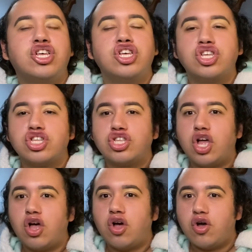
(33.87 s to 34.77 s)

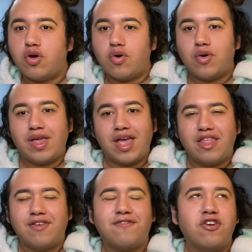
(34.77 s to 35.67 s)
So yeah,
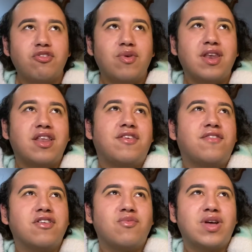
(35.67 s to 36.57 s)
the first one
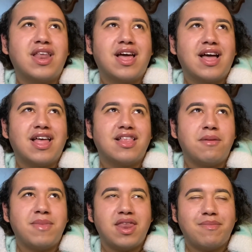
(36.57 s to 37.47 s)
I got is the
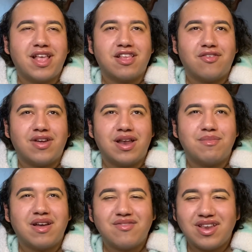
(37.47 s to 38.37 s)
mini masquerade. I'm
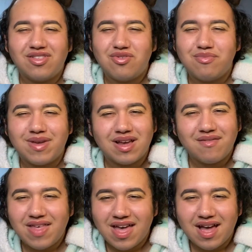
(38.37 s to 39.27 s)
not really too big of
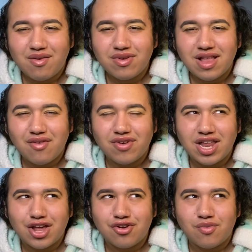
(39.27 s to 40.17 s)
that. I was like really
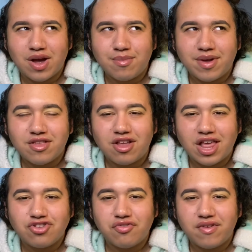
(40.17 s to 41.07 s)
underwhelmed. I thought like
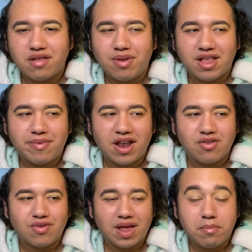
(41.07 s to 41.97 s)
Juvia's place palettes
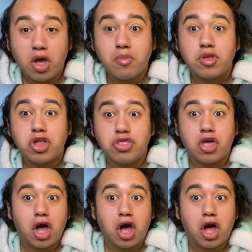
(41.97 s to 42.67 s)
were like pigmented the